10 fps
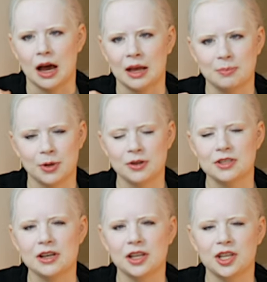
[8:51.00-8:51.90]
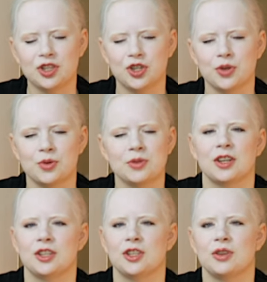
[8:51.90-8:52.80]
I personally choose
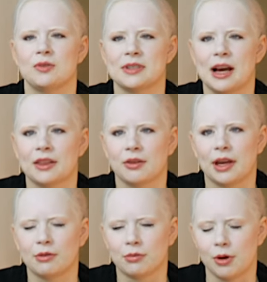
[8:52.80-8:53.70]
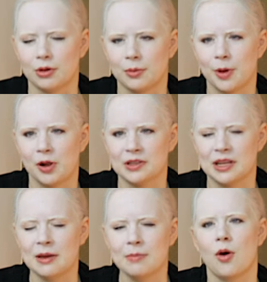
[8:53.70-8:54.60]
to use either a rollerball
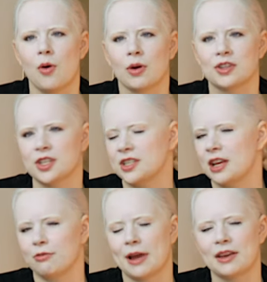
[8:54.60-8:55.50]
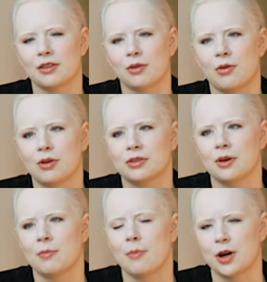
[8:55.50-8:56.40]
tip or just a regular old
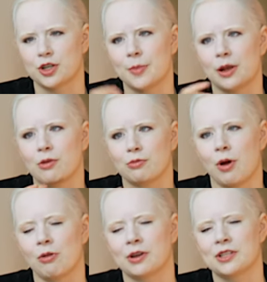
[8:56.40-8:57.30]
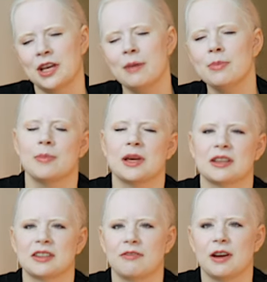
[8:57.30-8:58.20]
marshmallow roller tip
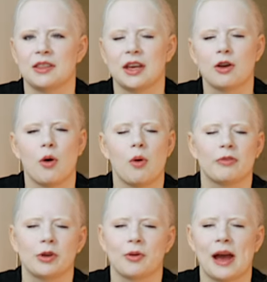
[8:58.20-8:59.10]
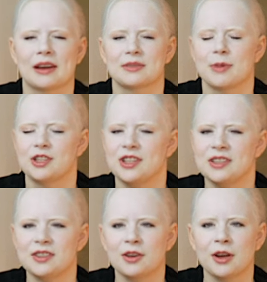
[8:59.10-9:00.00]
because I find they go over cracks much
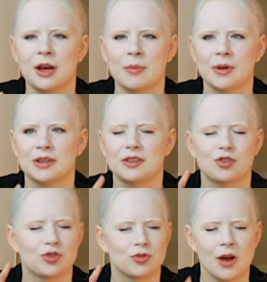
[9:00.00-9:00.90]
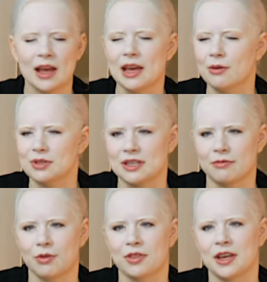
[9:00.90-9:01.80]
easier, but try out
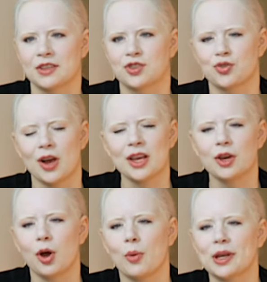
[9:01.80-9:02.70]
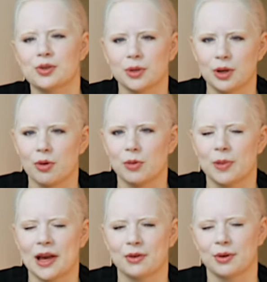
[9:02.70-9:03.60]
several things, try and go into a local
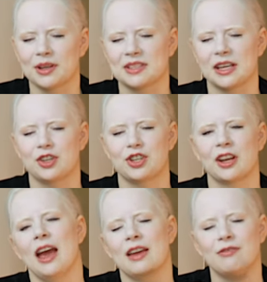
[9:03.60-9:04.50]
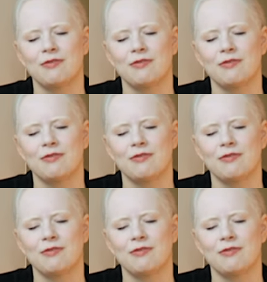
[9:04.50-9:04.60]
blind organization and